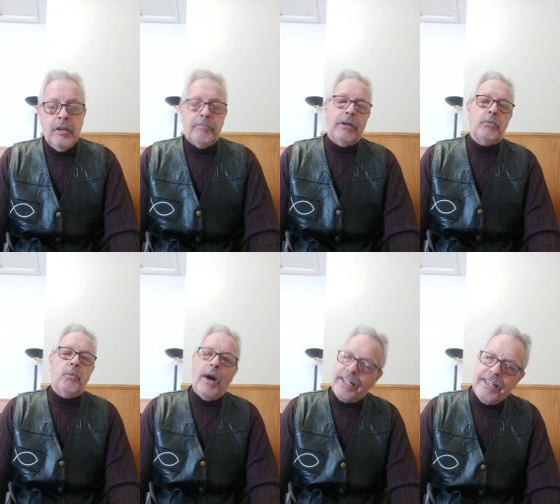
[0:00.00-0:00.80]
But
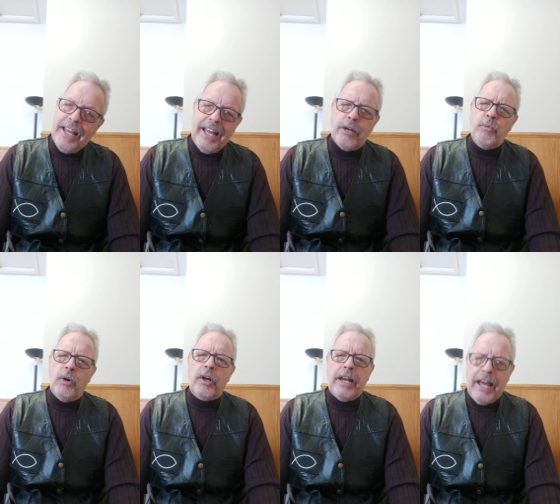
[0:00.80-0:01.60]
one day
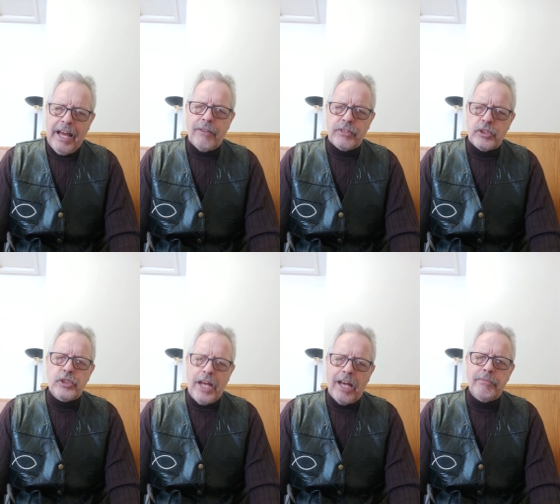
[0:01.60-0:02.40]
we're going to have to
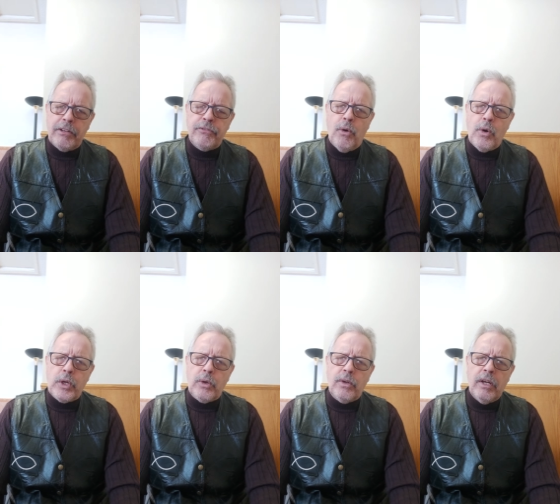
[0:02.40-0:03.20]
stand before
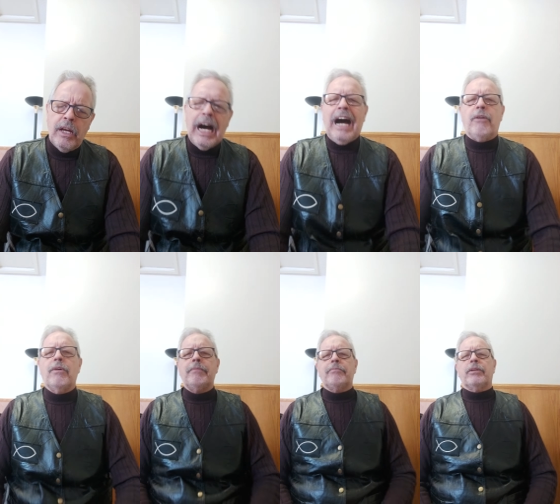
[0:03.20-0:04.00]
you. I
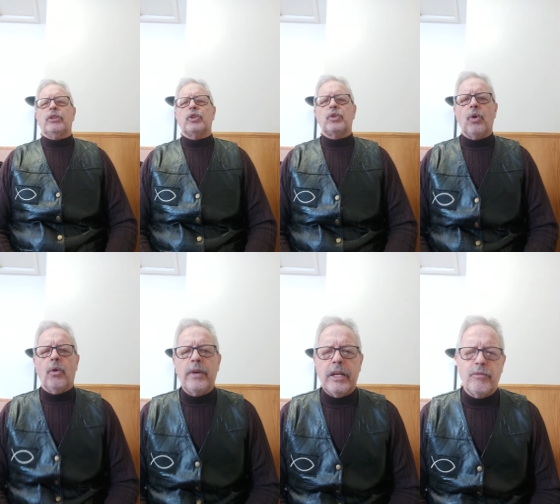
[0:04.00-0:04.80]
remember the
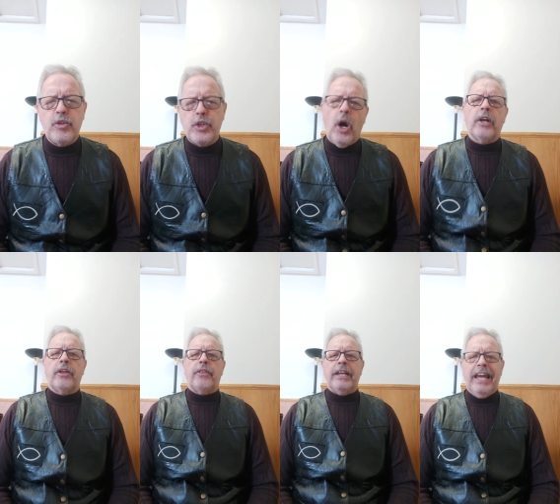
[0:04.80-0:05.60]
story of
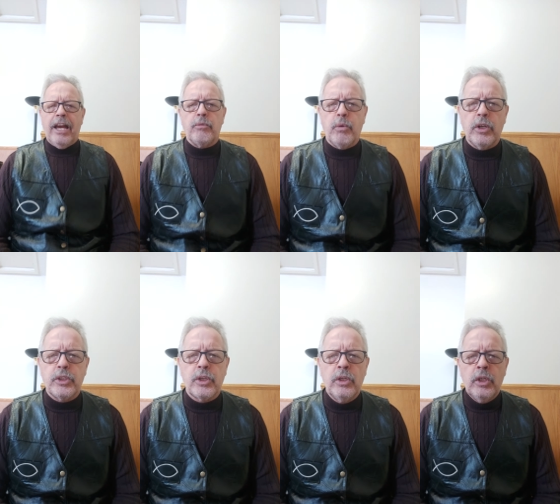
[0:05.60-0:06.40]
Jonathan
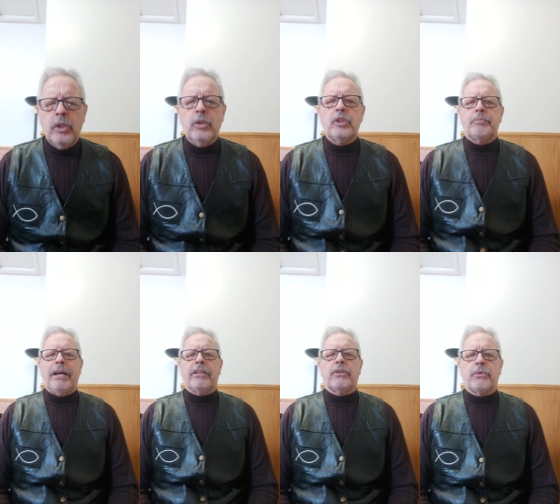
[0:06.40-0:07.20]
Edwards, who
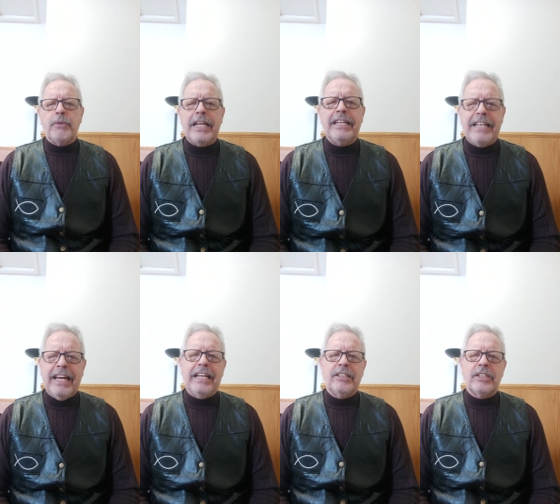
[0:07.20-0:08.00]
spent three
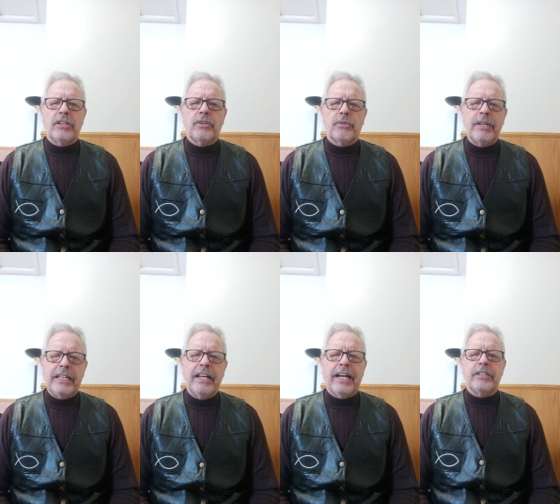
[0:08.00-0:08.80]
days and three
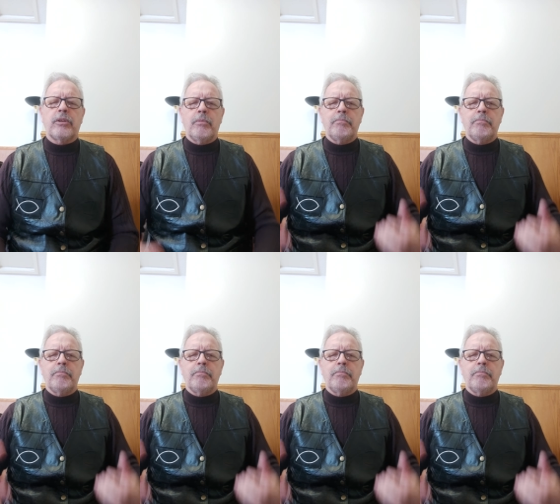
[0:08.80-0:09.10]
nights